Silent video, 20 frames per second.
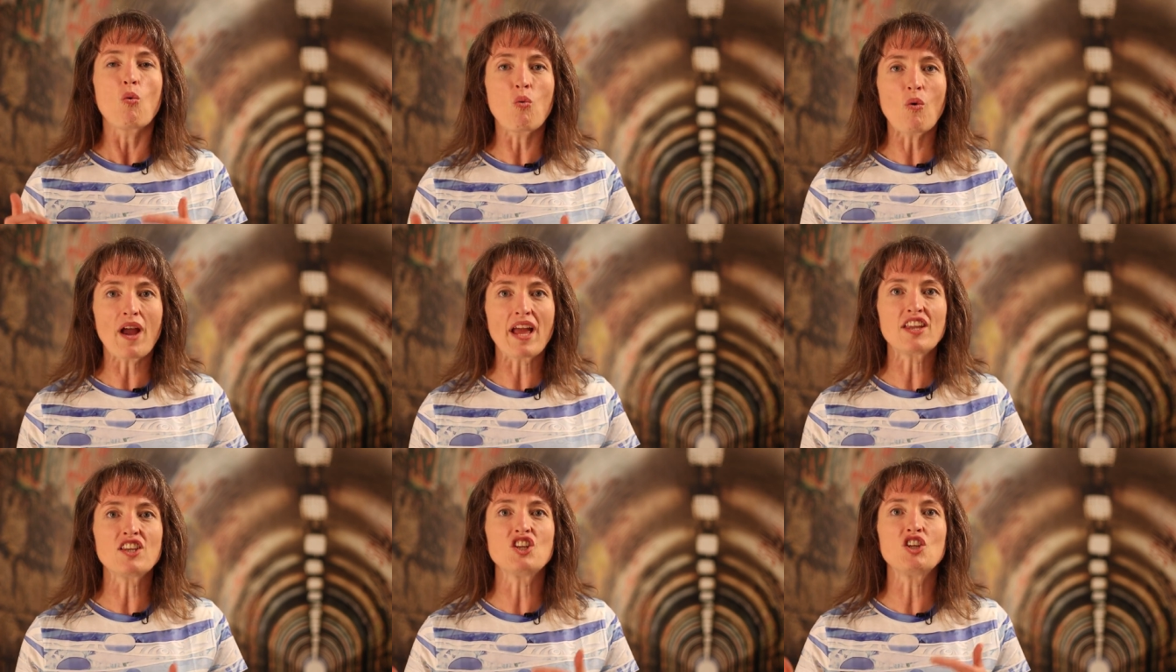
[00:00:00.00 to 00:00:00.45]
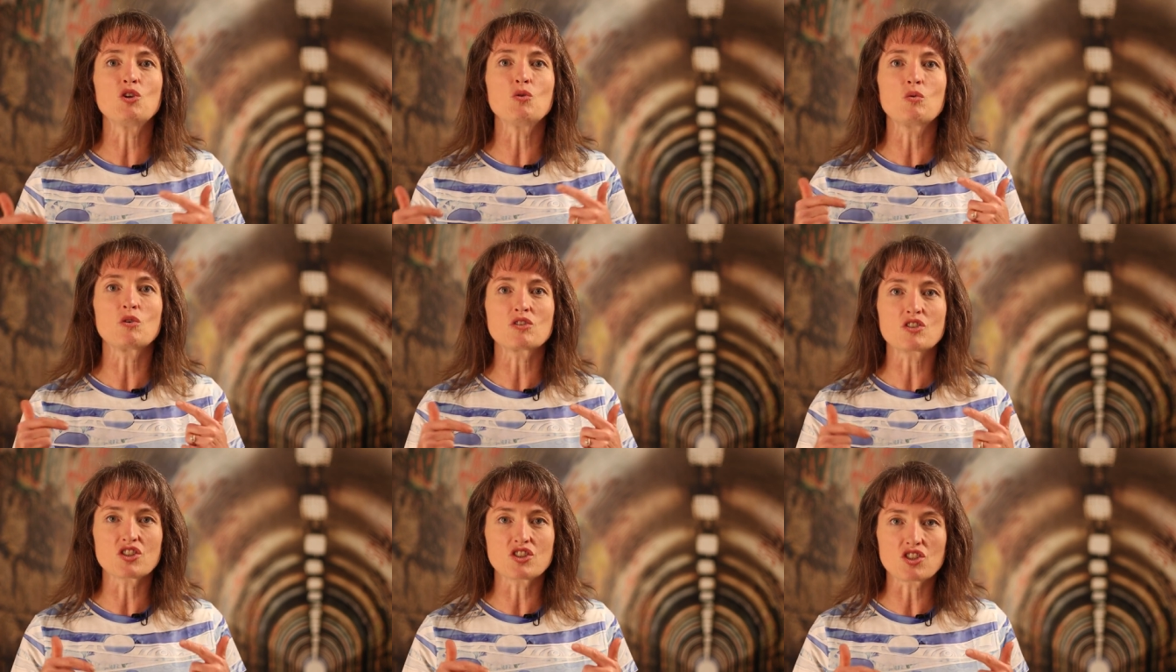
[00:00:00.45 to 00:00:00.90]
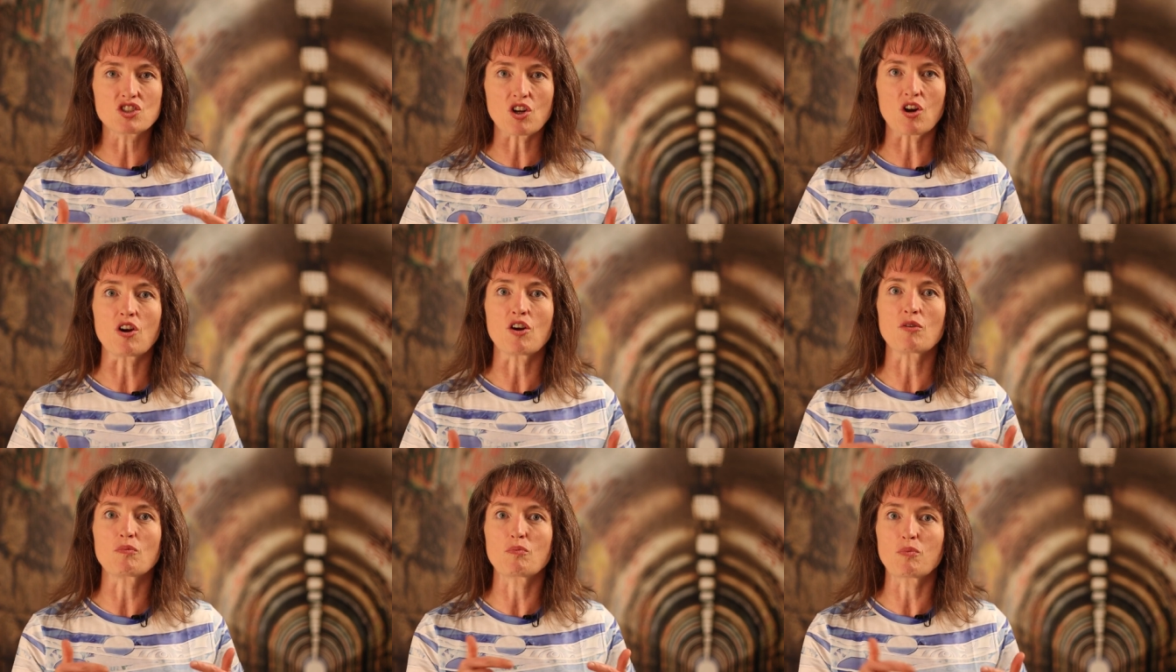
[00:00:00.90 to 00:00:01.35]
when you will
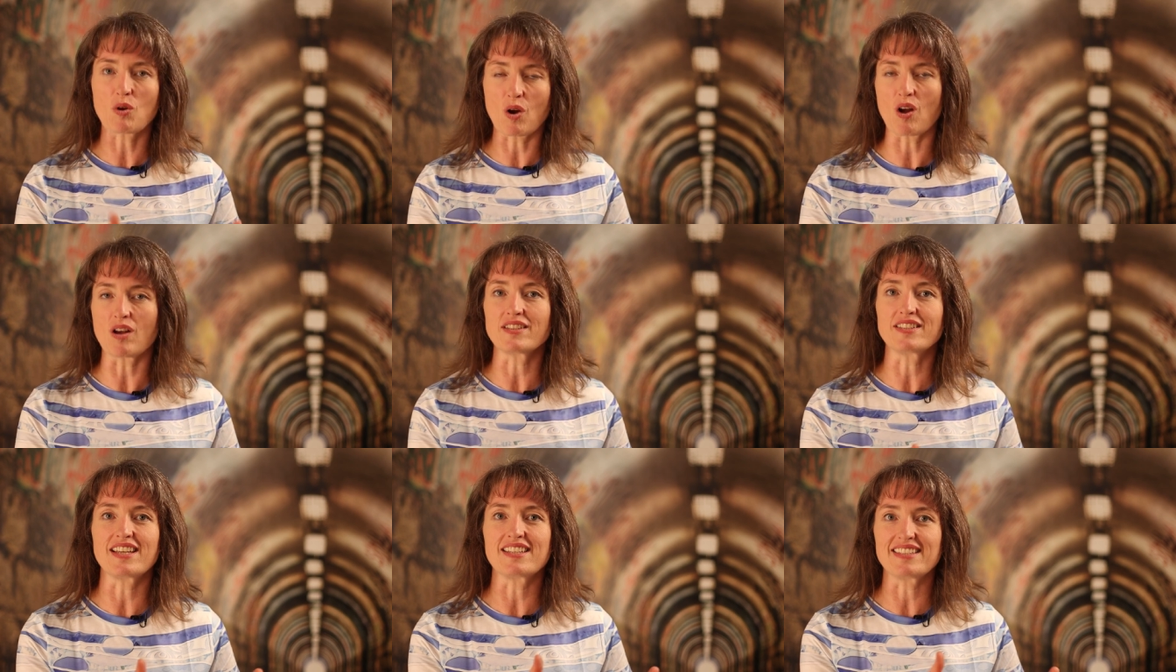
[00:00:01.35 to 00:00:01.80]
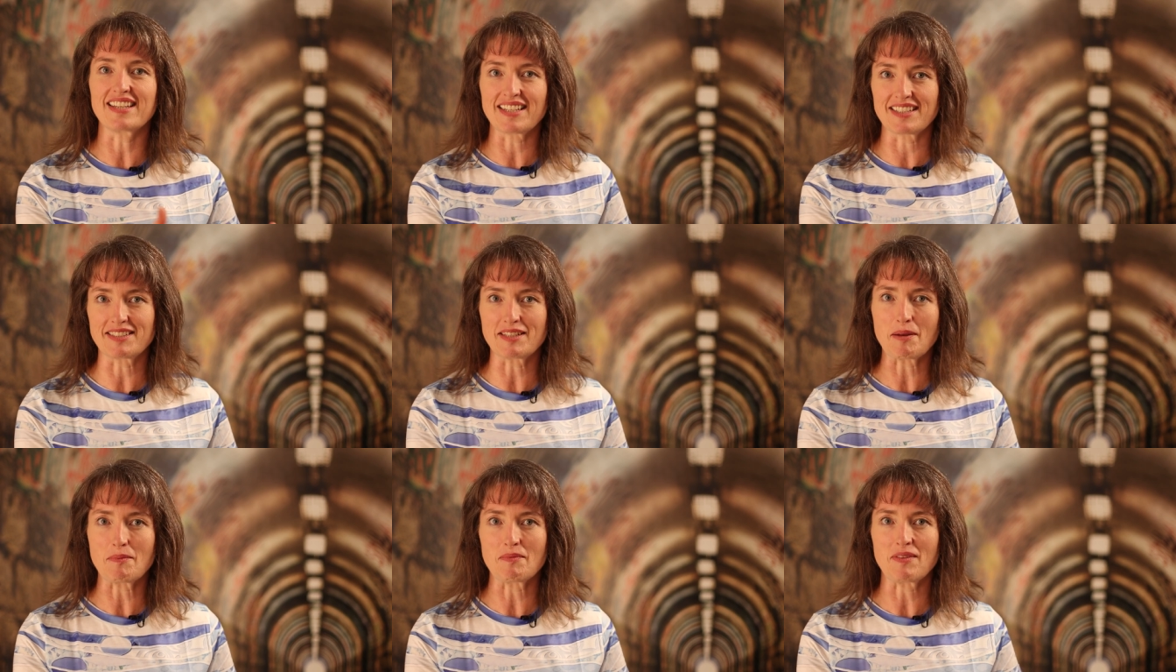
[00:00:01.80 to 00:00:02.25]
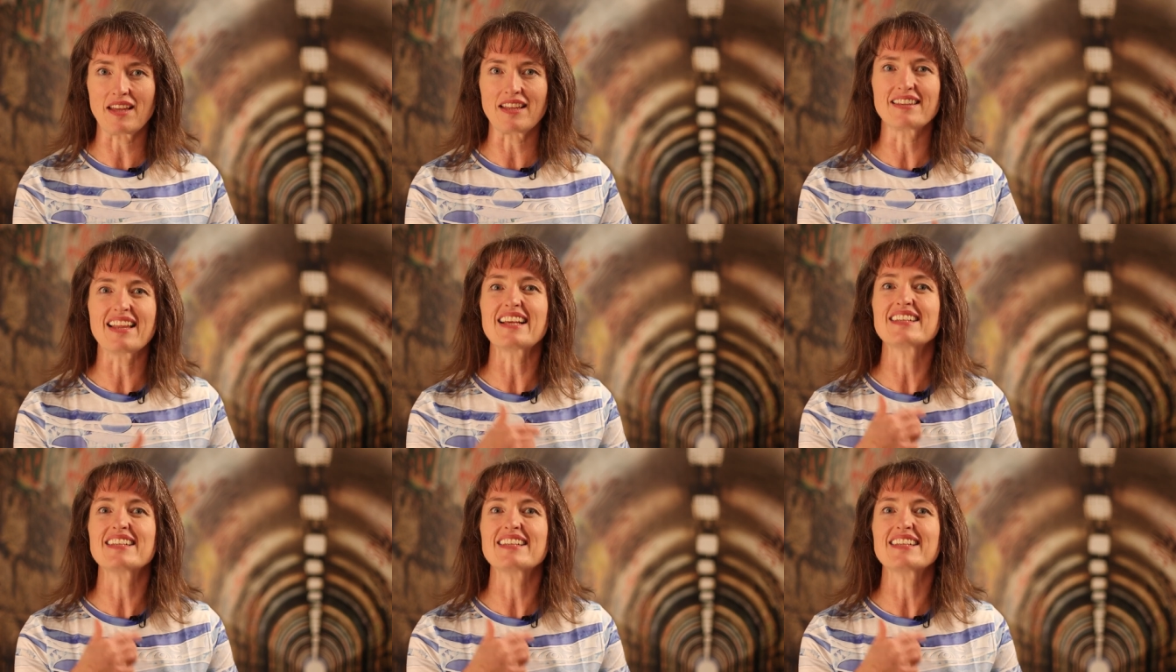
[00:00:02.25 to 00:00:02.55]
start processing something.